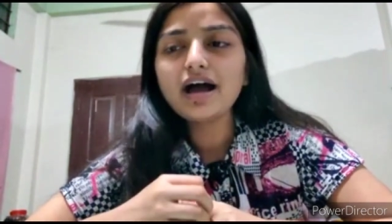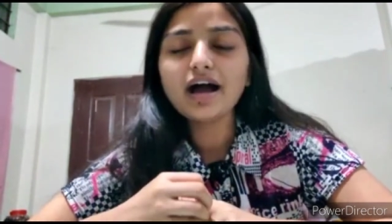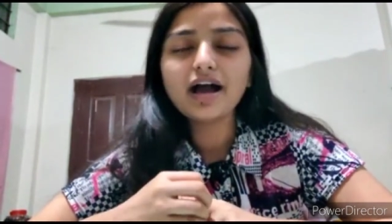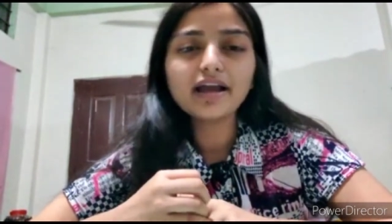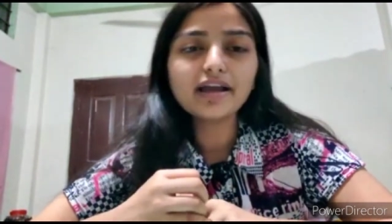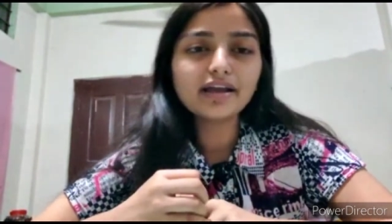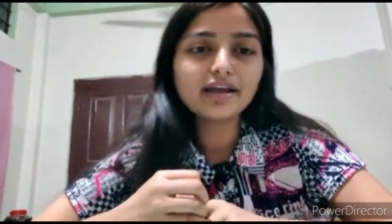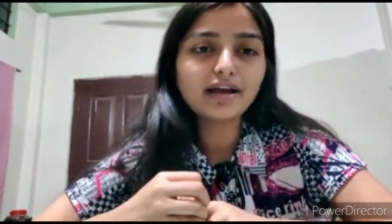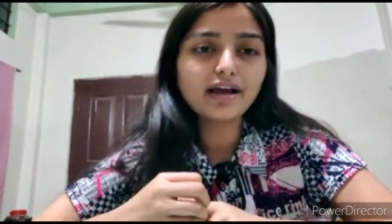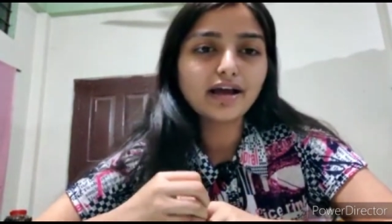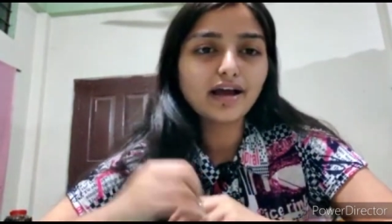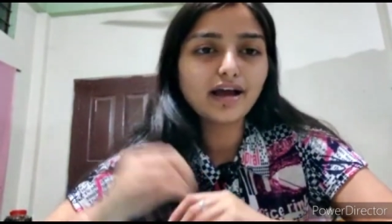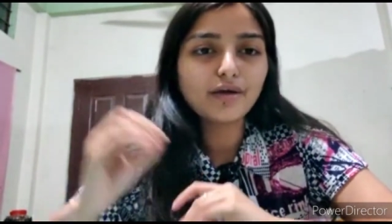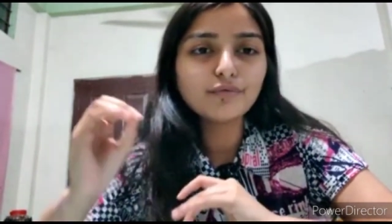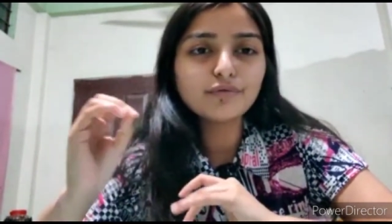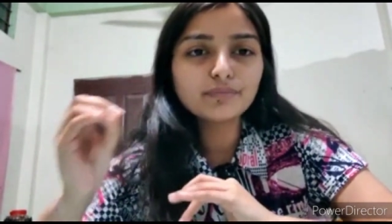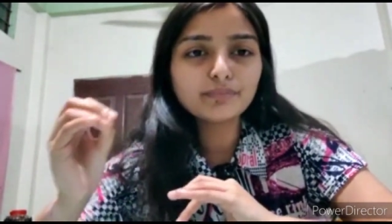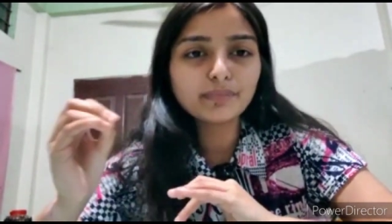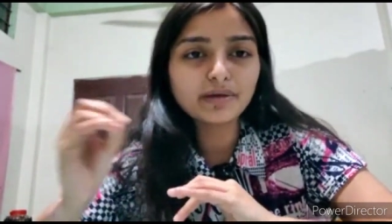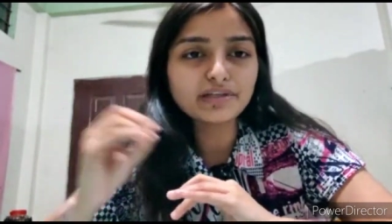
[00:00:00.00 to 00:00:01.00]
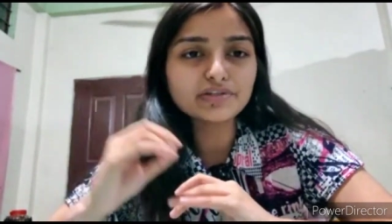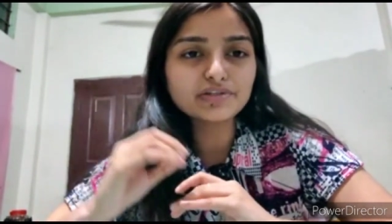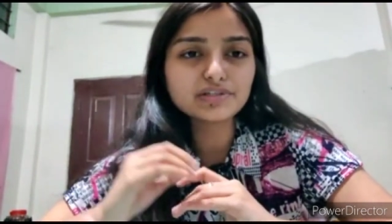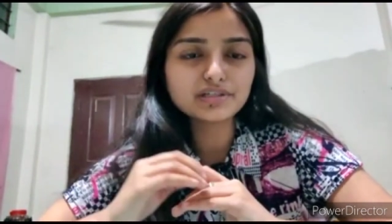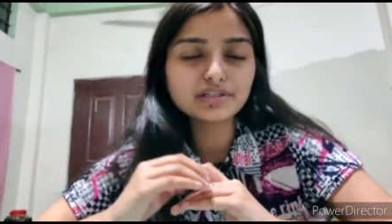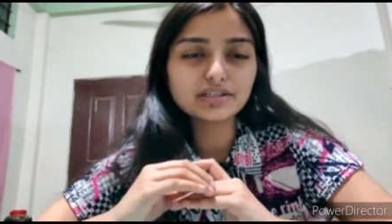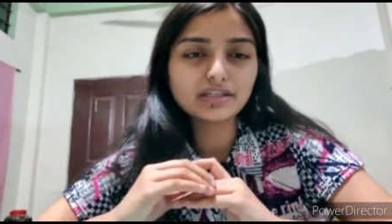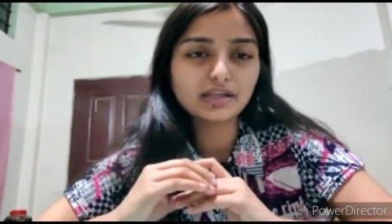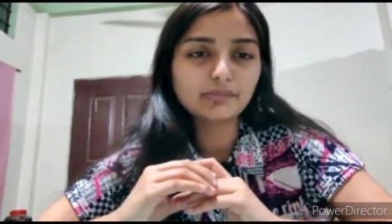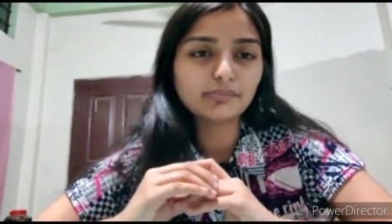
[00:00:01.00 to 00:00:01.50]
I, I won't
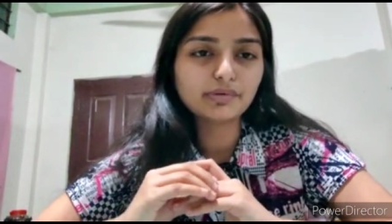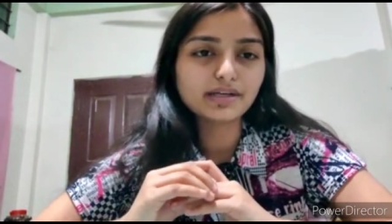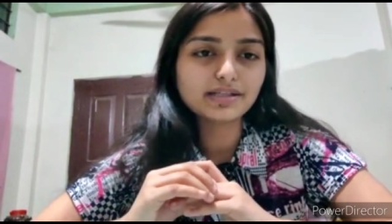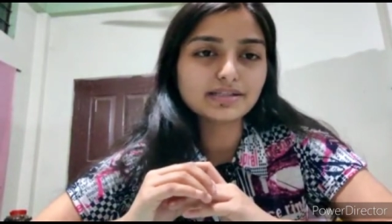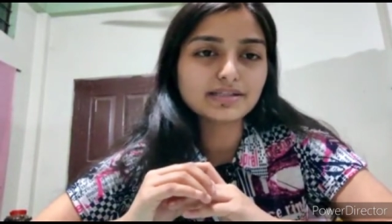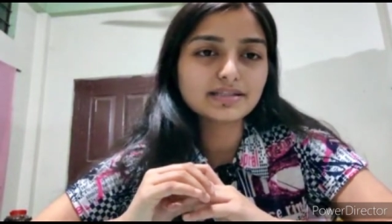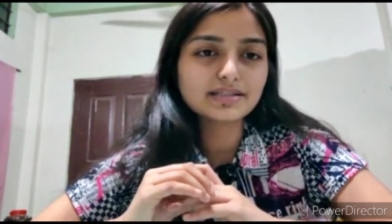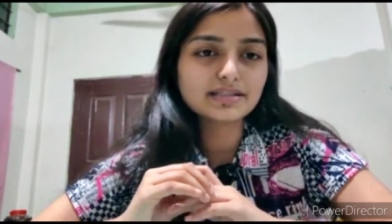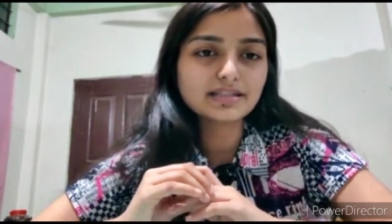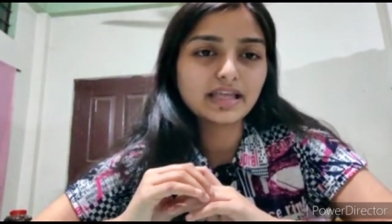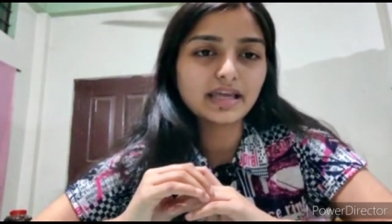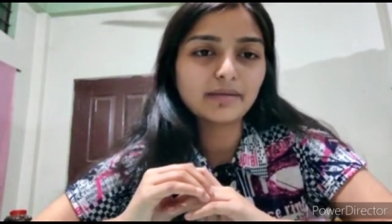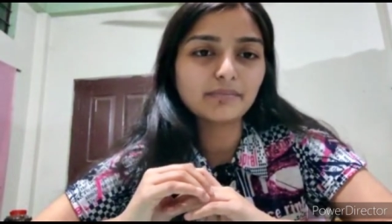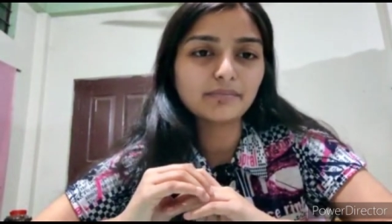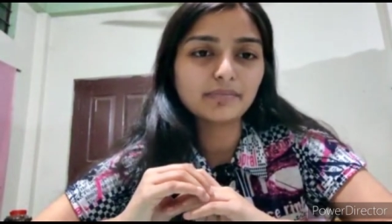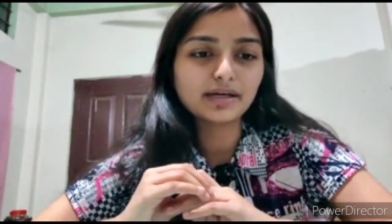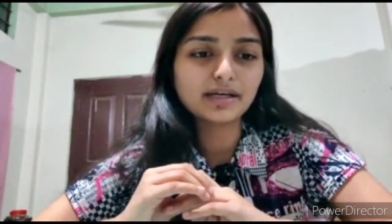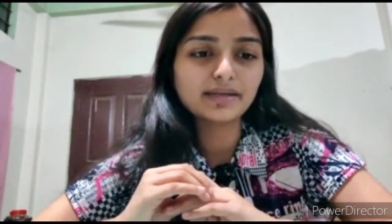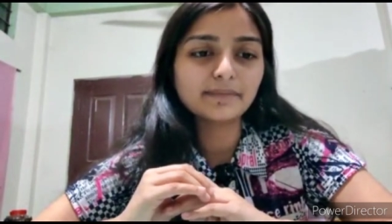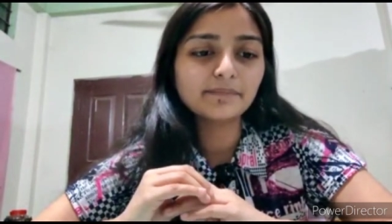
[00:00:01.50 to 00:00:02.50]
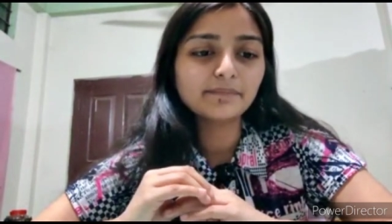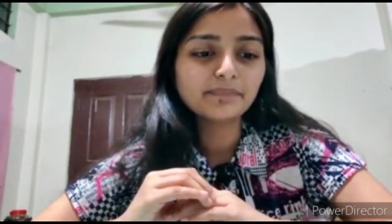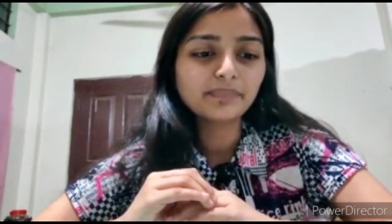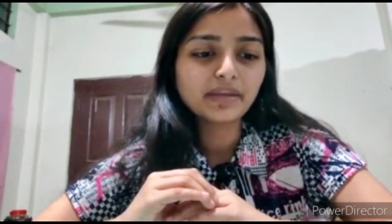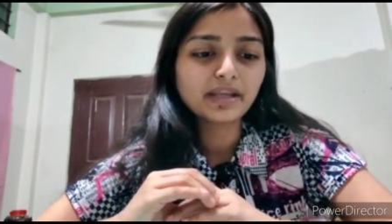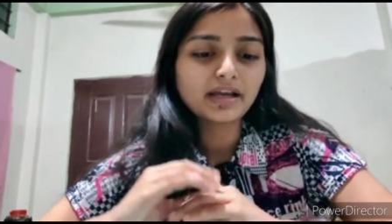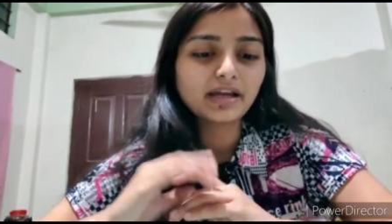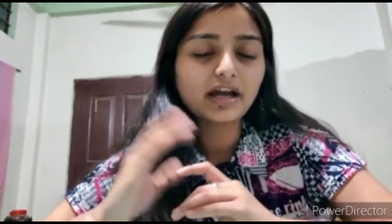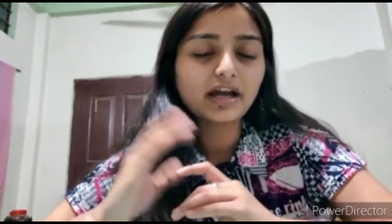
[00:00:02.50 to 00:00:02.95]
mention that person's name, but